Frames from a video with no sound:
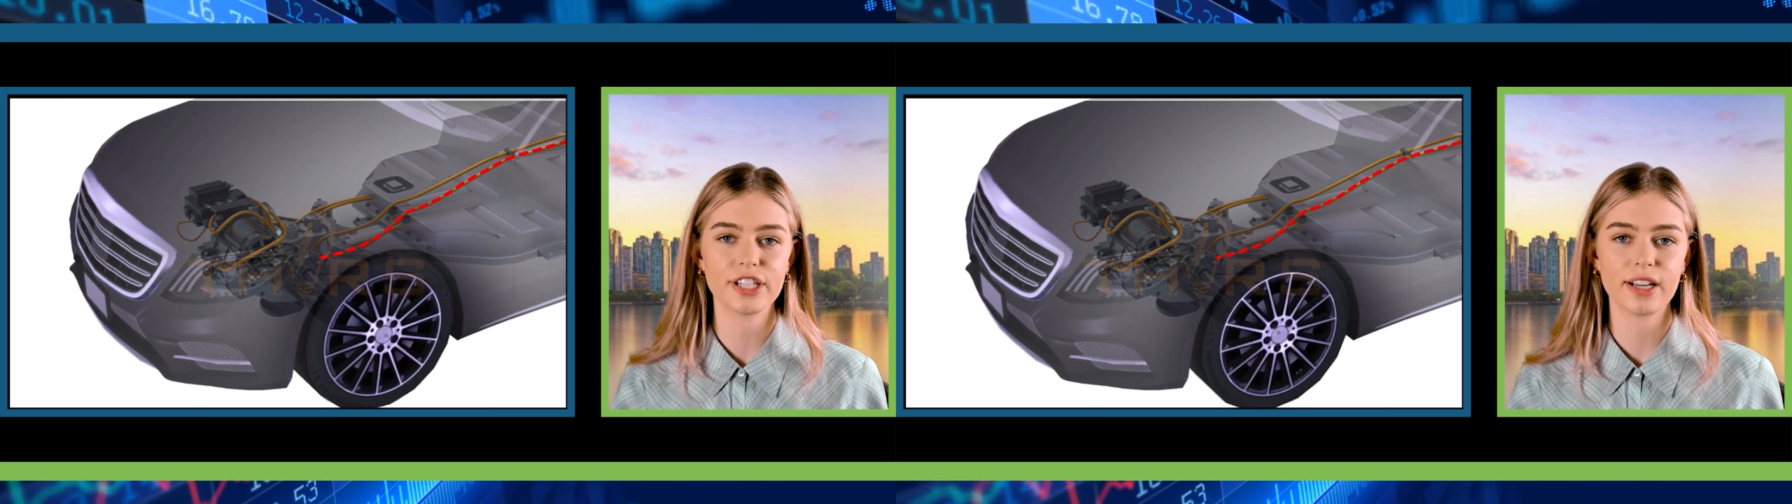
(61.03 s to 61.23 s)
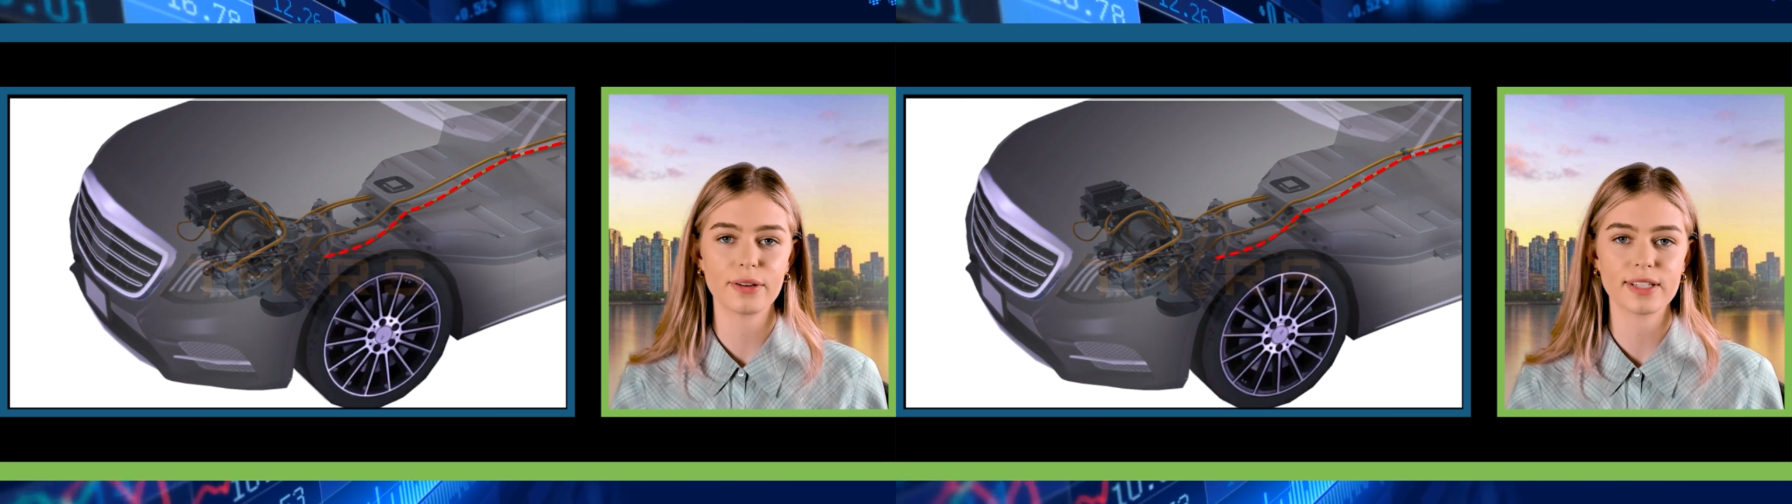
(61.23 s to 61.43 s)

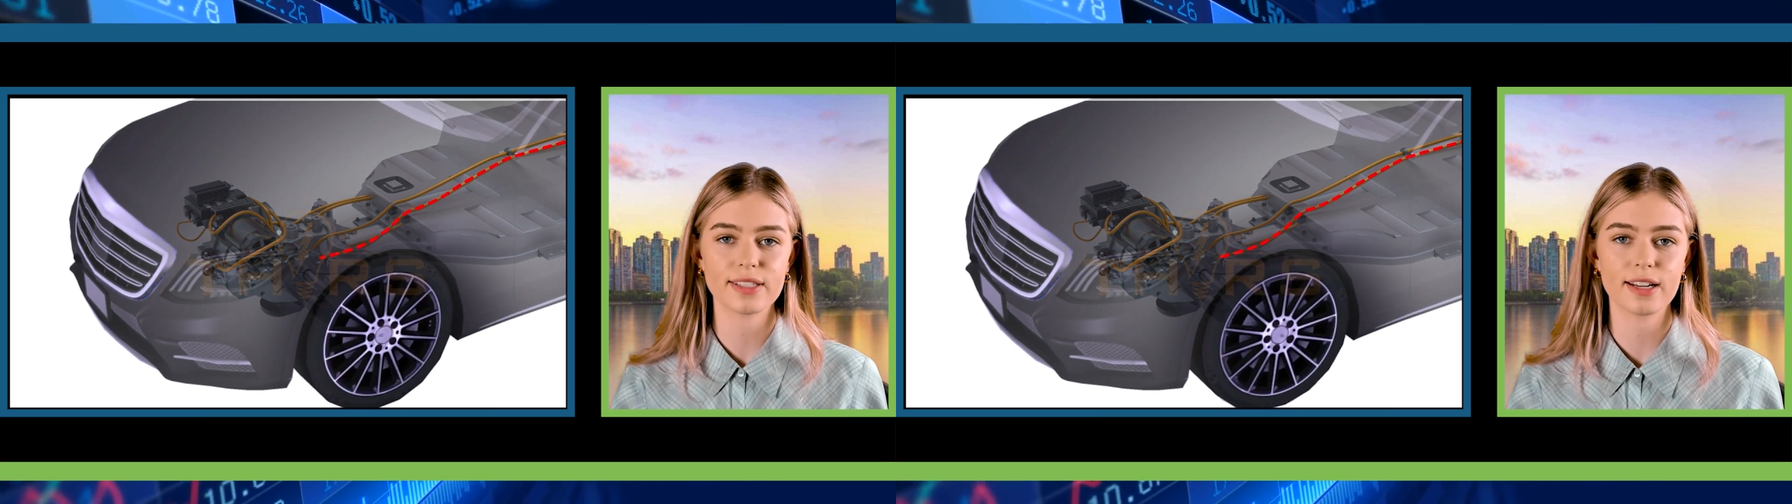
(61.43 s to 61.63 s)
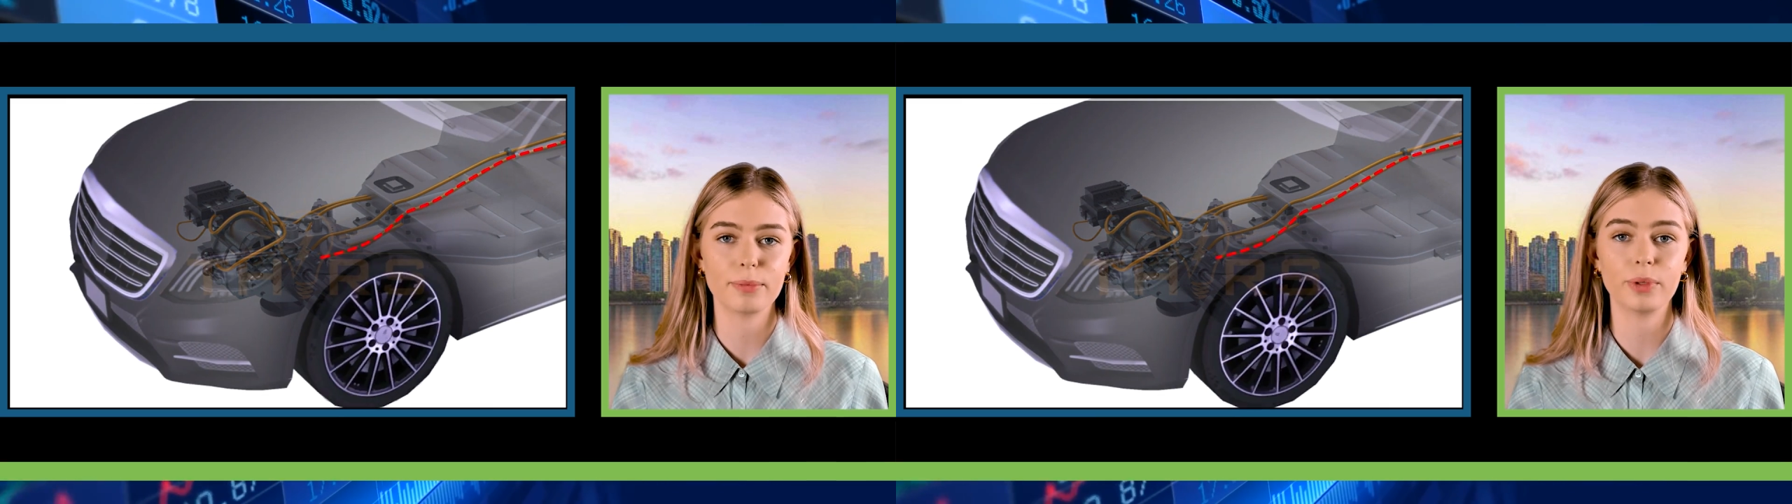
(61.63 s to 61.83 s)

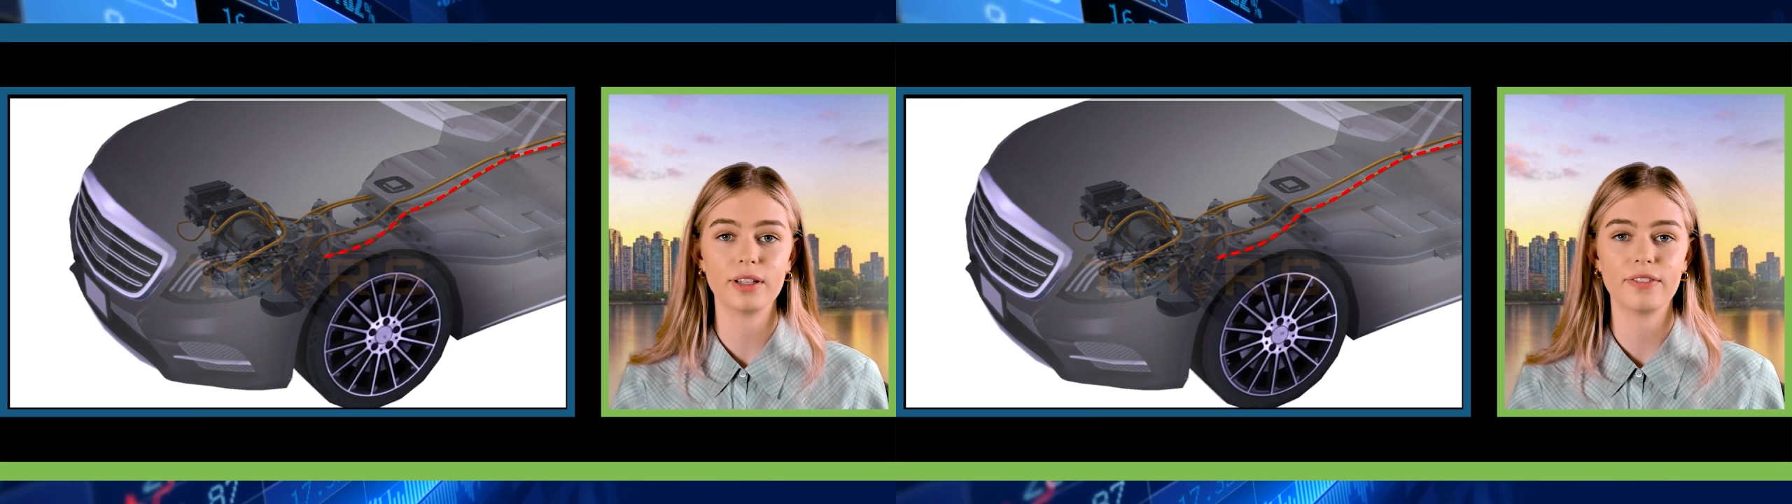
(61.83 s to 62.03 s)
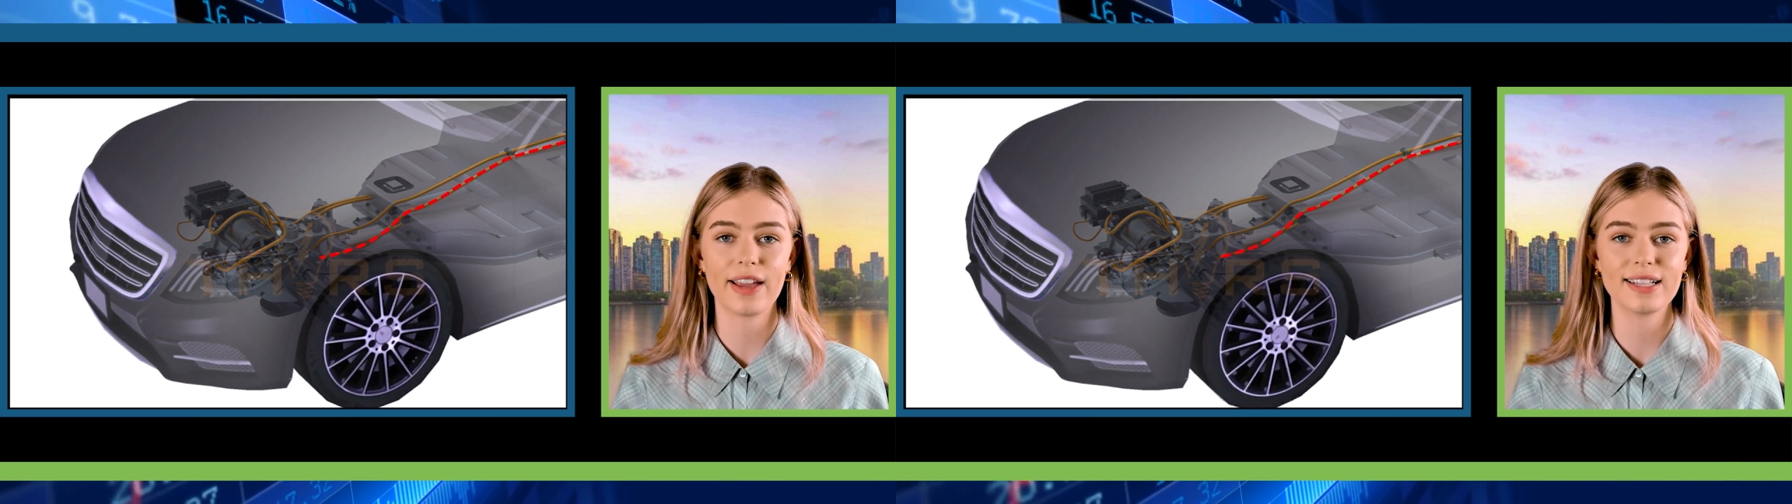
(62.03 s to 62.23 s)
ecosystem will
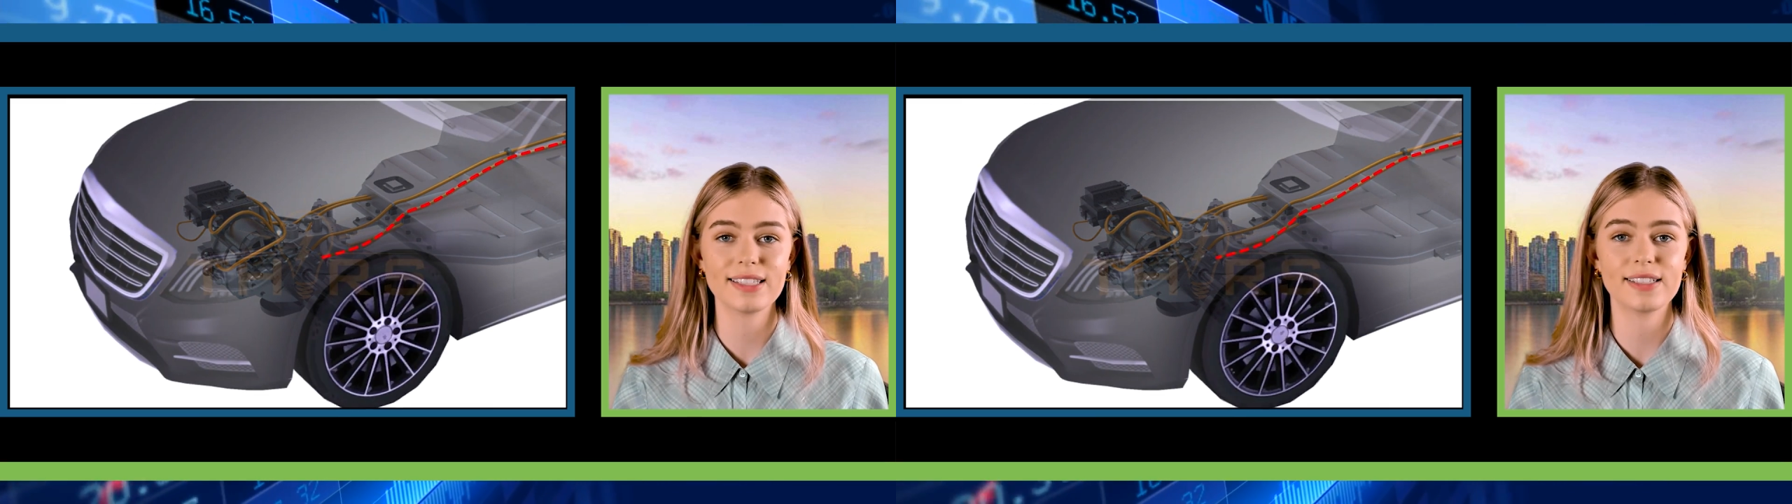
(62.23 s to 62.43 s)
advance